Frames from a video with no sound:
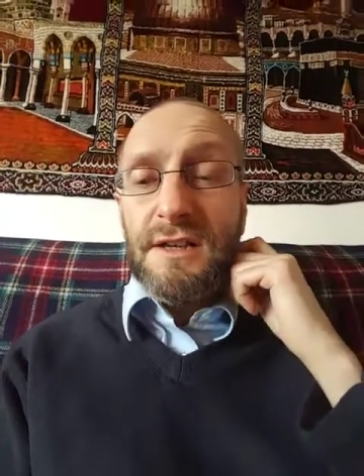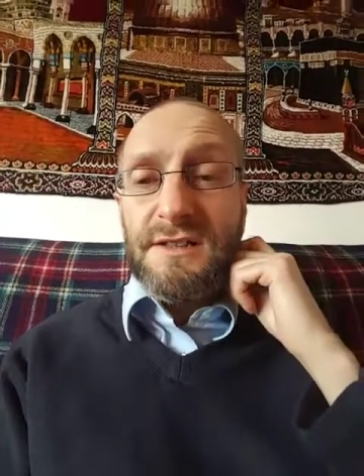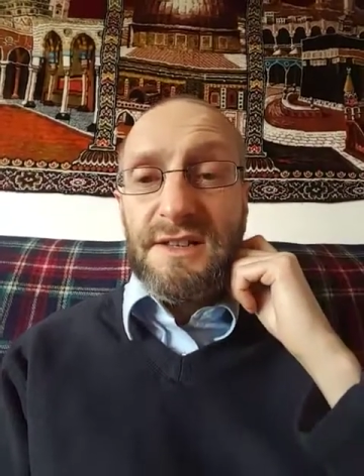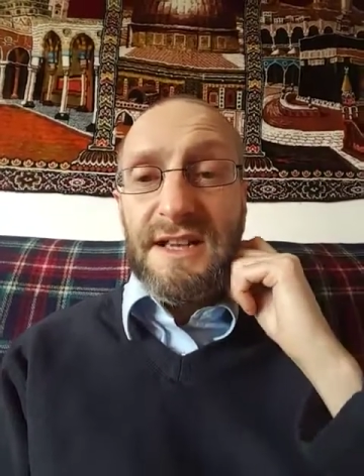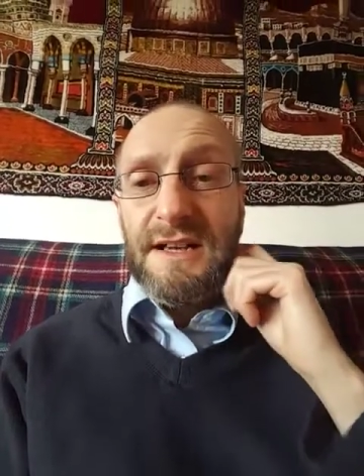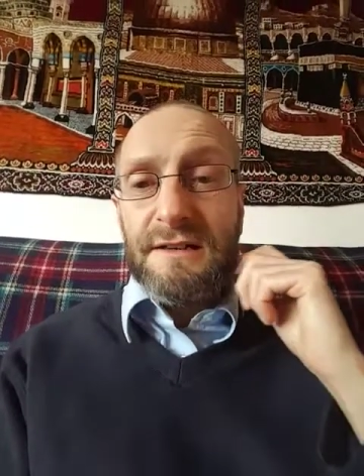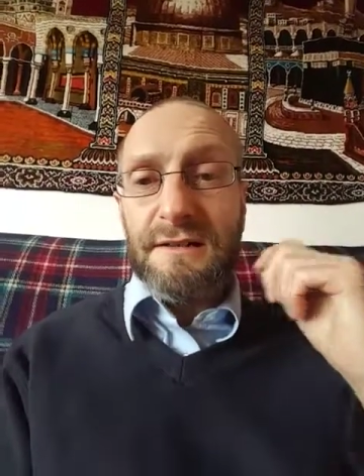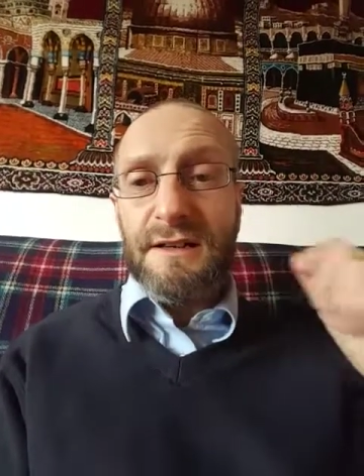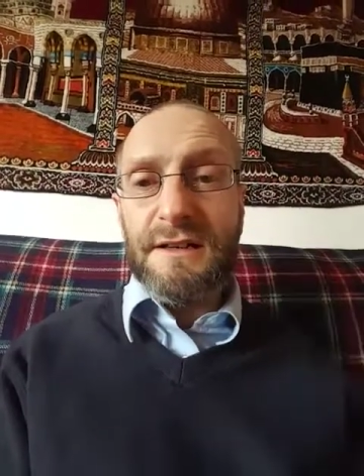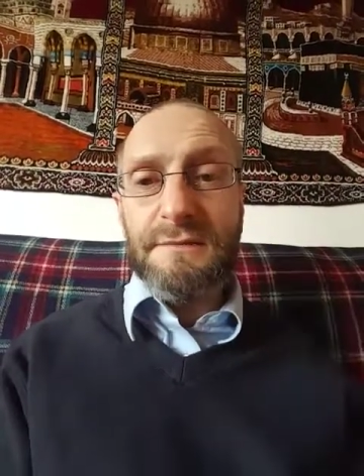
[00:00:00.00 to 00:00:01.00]
So
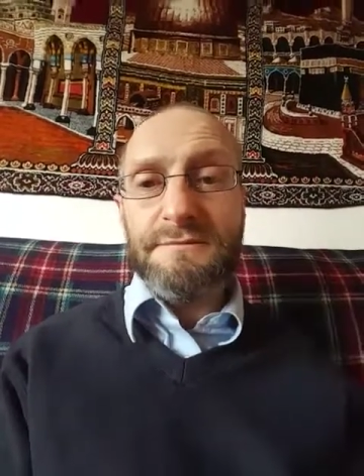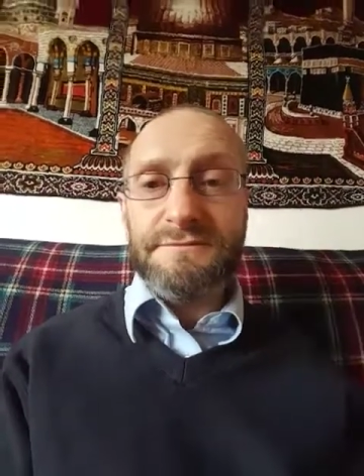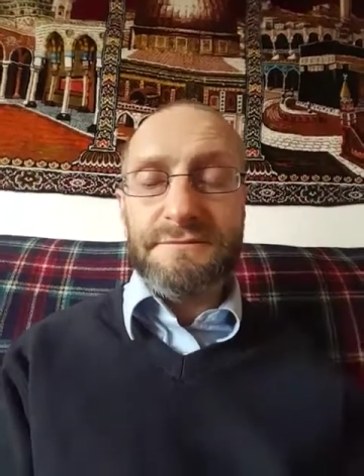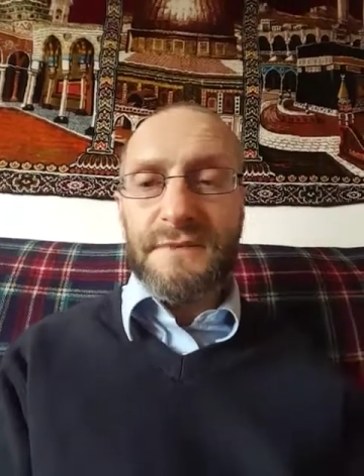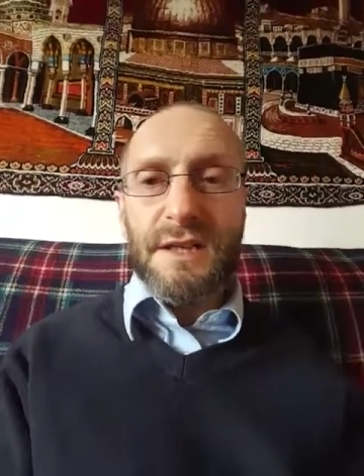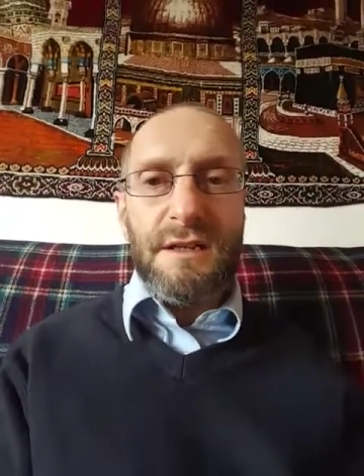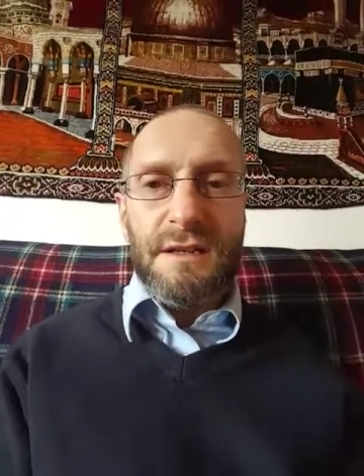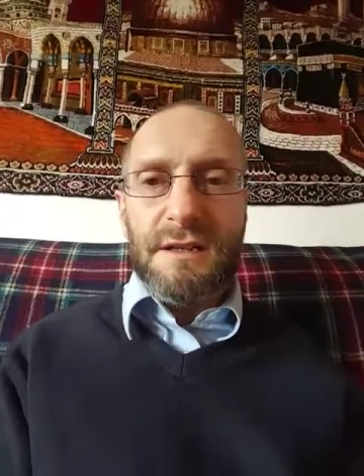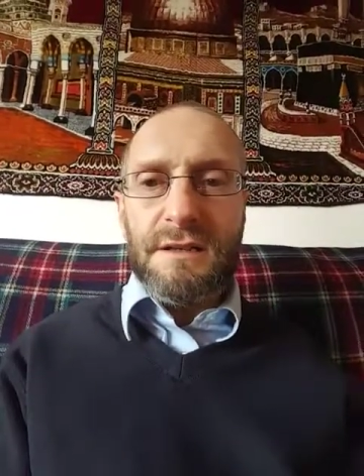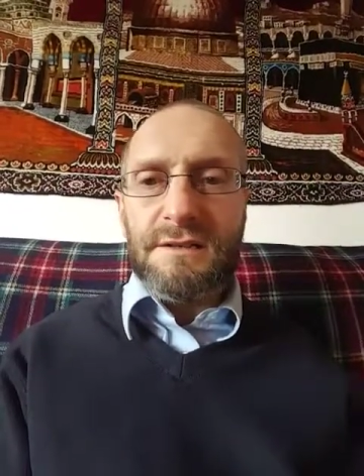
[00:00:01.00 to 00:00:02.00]
yeah,
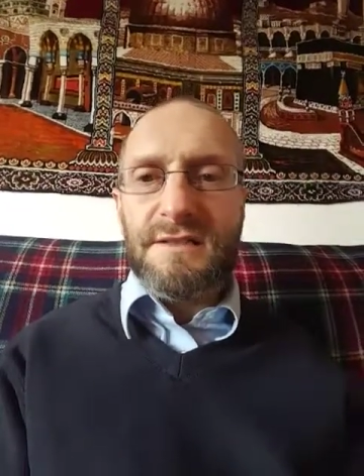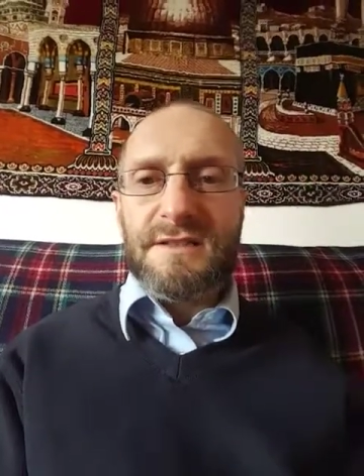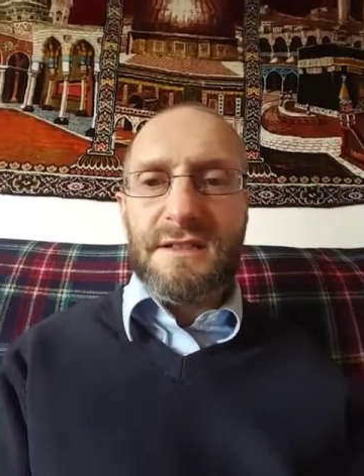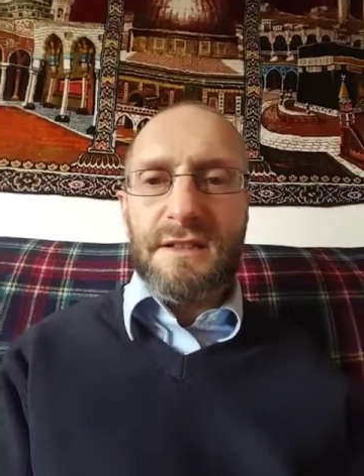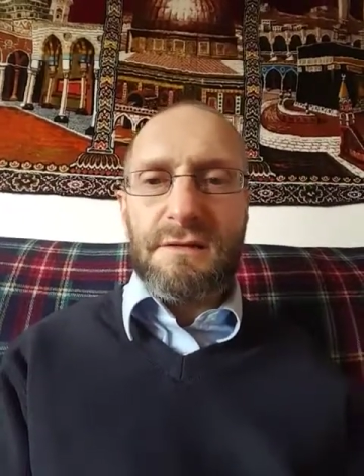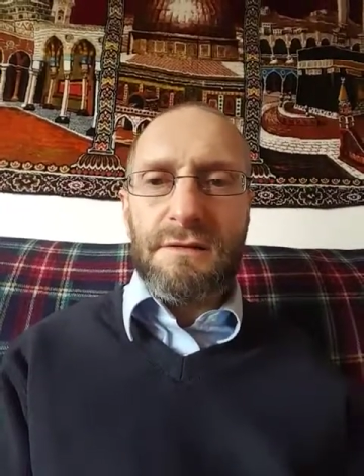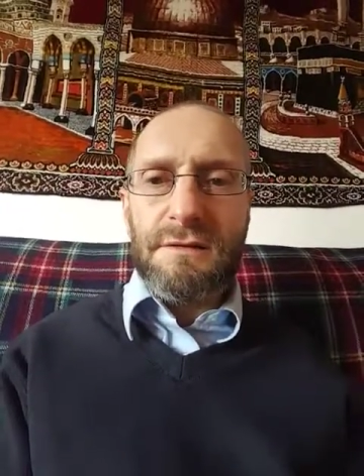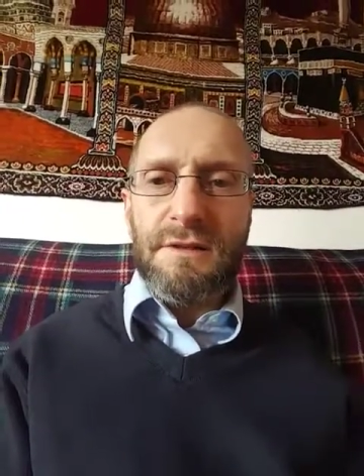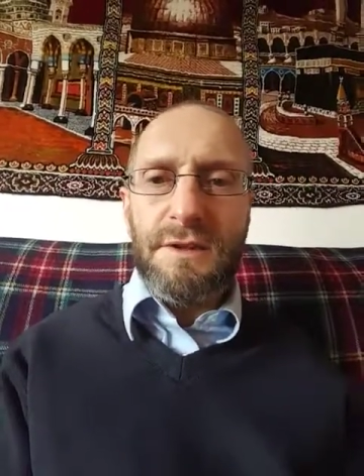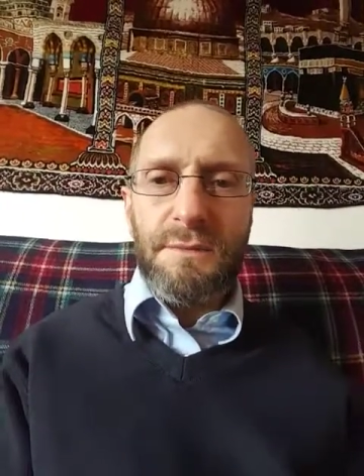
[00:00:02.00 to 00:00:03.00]
just an
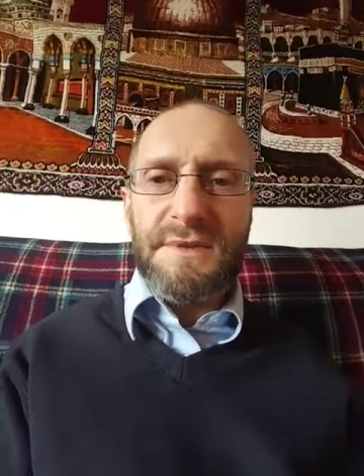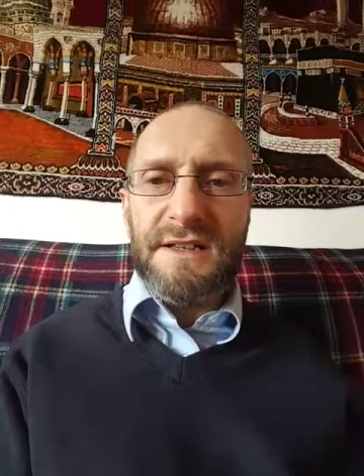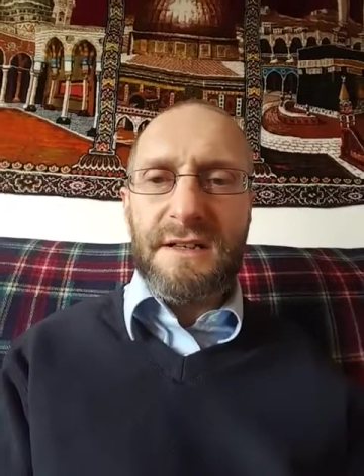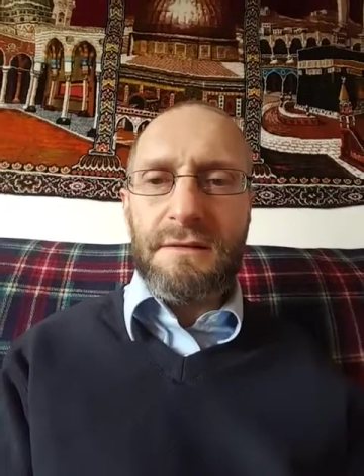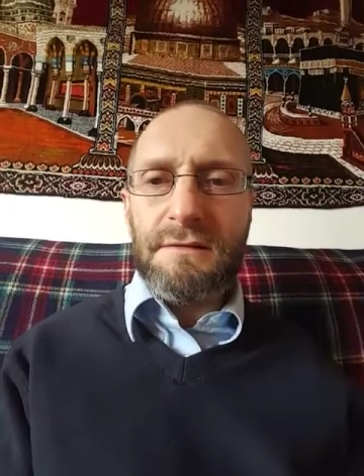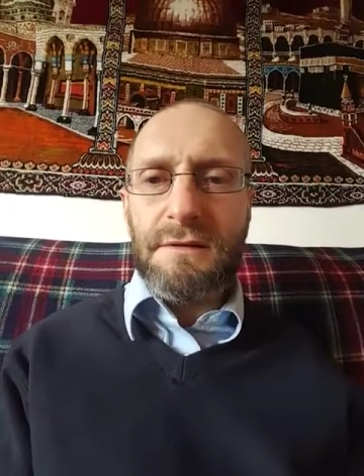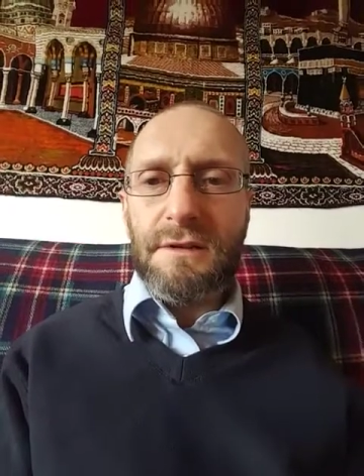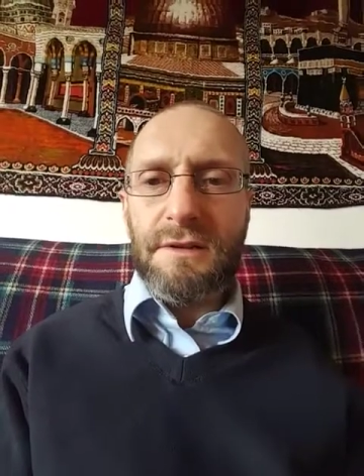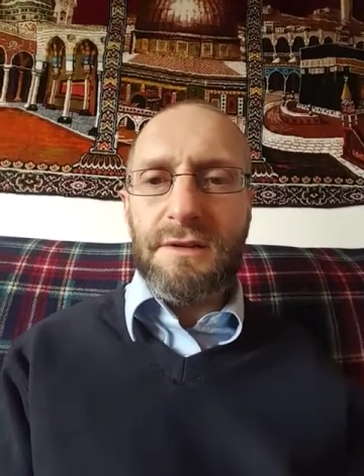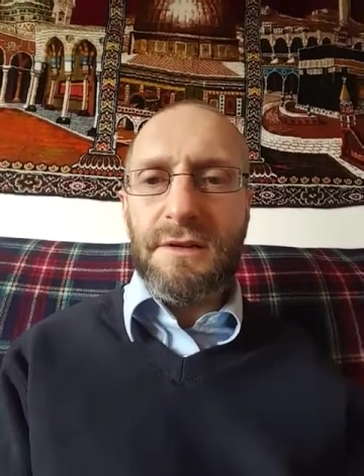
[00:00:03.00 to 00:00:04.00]
update
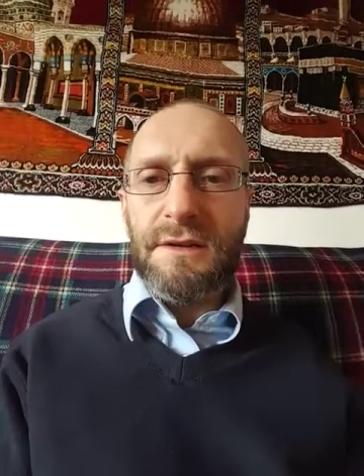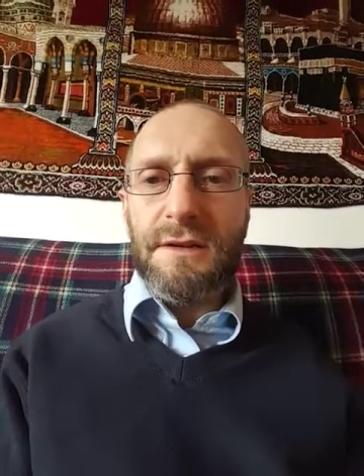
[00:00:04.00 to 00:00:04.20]
on